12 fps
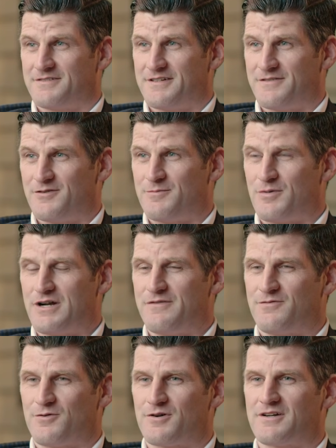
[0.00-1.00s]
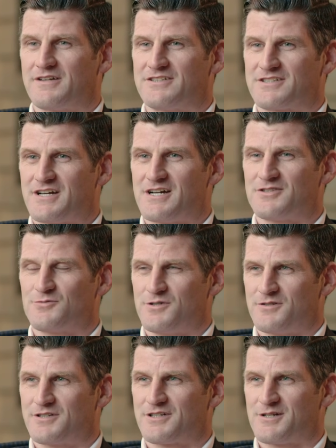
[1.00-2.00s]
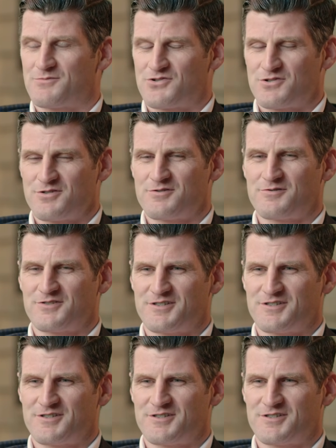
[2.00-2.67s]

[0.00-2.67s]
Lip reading: If you pray for it and it's God's will, it comes true.